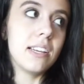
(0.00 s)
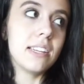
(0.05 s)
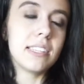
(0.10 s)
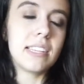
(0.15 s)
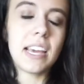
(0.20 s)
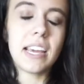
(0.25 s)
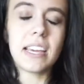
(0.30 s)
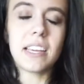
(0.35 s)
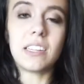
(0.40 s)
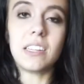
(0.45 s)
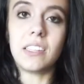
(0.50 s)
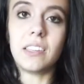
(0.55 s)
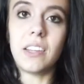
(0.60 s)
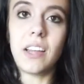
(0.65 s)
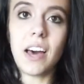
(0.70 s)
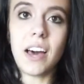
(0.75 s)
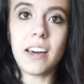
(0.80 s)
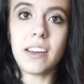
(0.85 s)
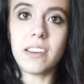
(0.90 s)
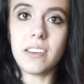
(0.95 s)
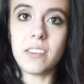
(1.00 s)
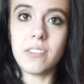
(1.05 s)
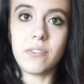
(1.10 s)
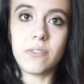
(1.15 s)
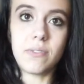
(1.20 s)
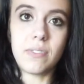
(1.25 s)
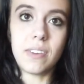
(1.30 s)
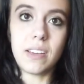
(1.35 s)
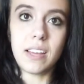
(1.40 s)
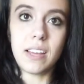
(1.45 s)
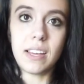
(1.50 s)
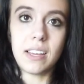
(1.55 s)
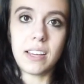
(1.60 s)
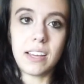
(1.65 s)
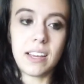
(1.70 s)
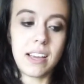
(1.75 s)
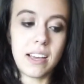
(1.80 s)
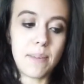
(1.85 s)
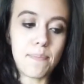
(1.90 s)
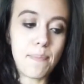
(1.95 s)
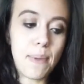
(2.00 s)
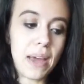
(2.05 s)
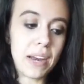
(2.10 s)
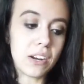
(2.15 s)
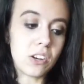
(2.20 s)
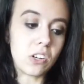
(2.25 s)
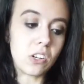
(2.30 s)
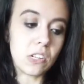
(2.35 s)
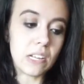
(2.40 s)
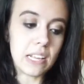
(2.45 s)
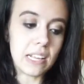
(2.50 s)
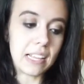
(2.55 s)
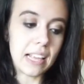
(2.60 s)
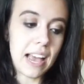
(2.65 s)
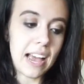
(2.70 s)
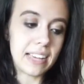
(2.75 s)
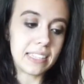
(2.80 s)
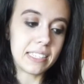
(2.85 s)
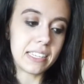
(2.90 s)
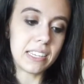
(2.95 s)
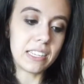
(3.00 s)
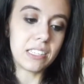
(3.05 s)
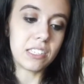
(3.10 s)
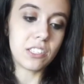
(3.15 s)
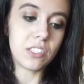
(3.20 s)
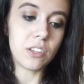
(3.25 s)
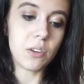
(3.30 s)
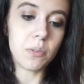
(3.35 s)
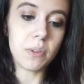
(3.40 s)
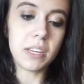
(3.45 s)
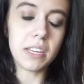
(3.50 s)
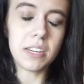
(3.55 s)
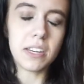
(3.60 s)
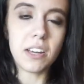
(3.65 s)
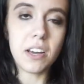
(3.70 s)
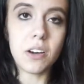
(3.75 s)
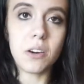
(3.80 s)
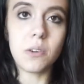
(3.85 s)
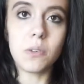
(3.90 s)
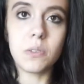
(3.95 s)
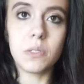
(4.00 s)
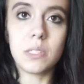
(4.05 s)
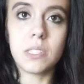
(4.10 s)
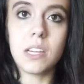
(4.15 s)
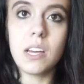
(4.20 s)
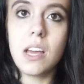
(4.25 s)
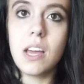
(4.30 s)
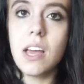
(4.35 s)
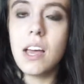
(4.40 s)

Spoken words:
taken a lot of medical classes, so he knows